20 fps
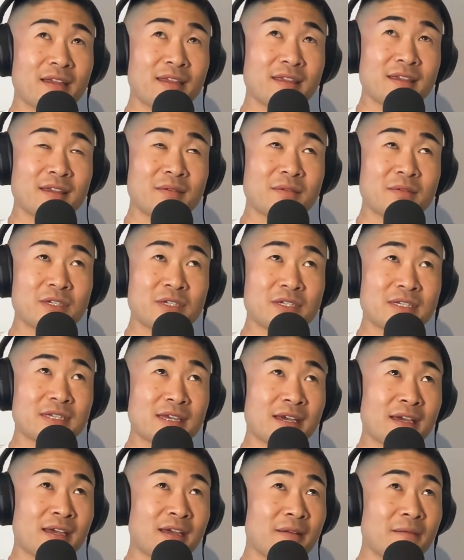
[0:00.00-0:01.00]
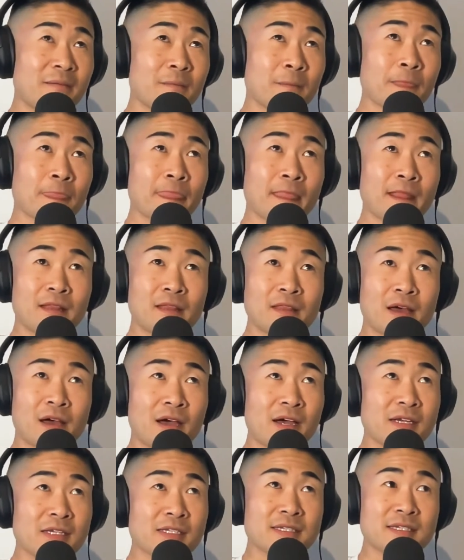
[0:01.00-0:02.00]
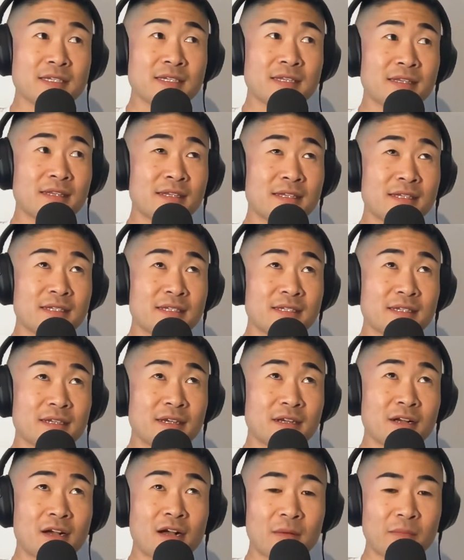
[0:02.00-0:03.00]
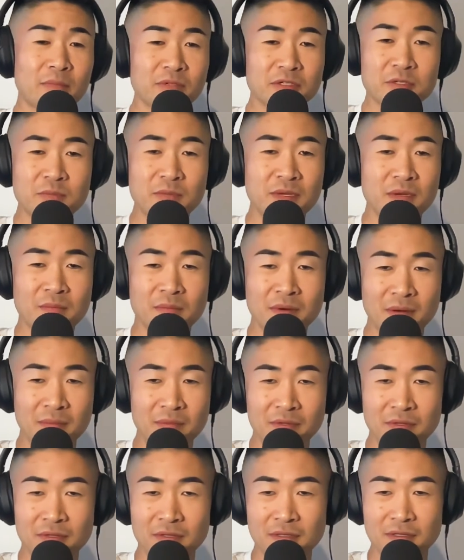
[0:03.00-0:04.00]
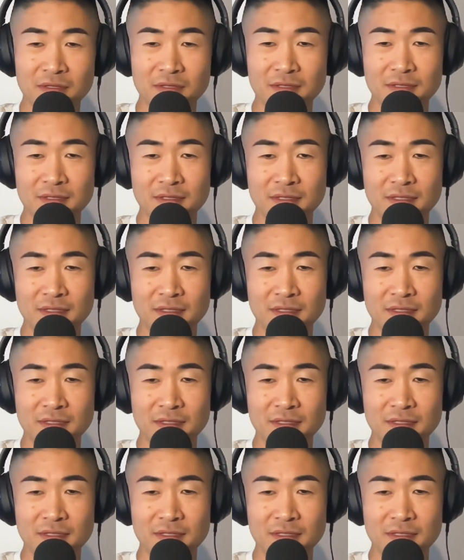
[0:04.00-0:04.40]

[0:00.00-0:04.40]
I think we just get lost in this accomplishment bubble